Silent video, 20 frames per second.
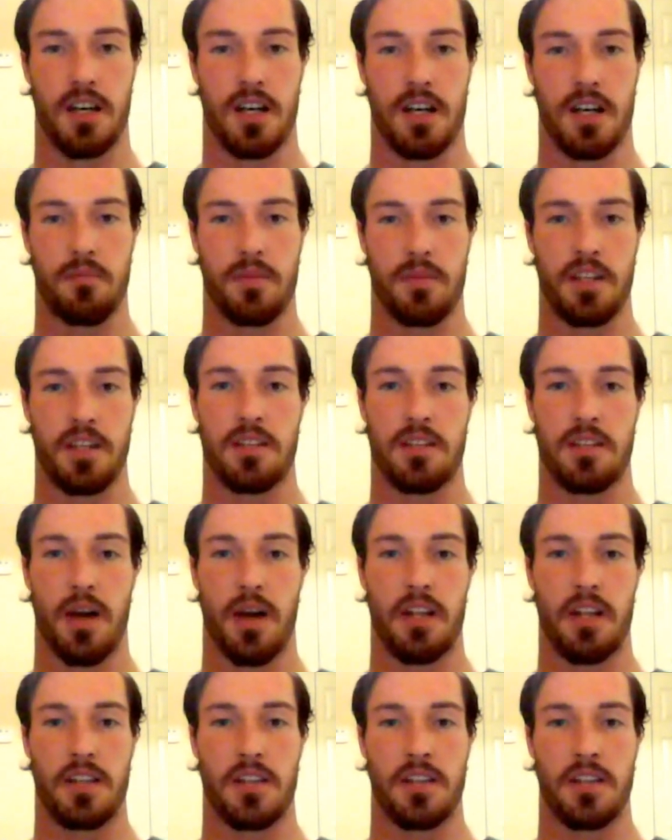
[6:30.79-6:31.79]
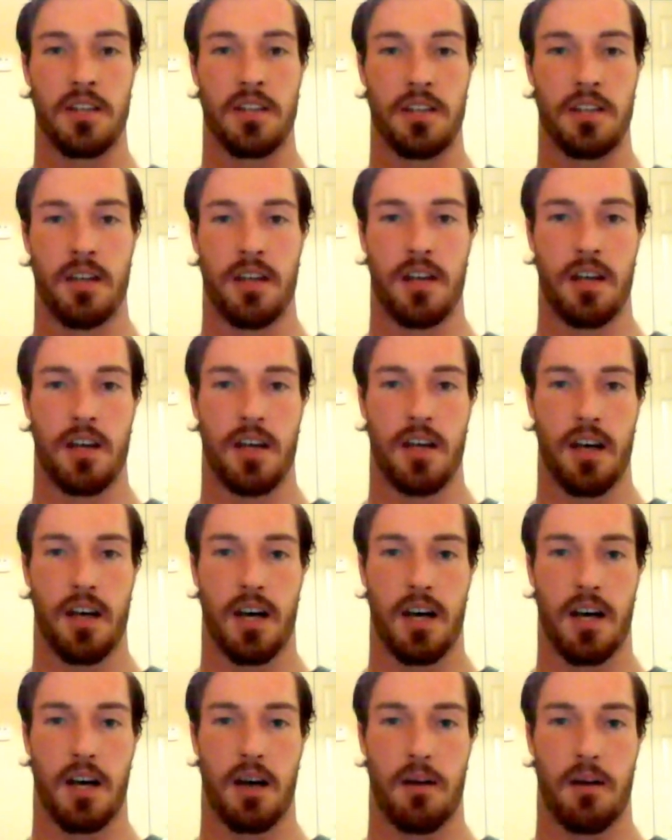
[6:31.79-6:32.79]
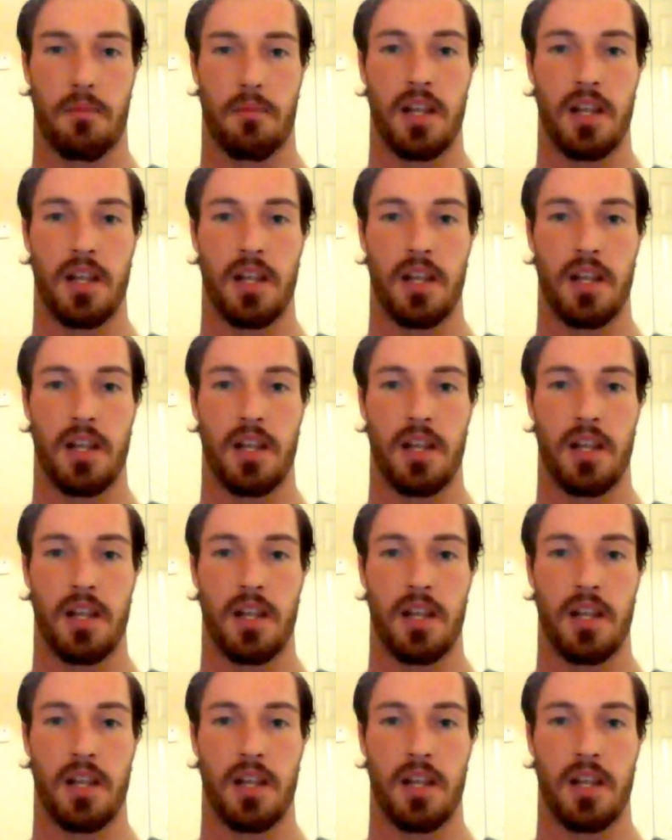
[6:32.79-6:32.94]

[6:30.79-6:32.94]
Um, and he demanded um,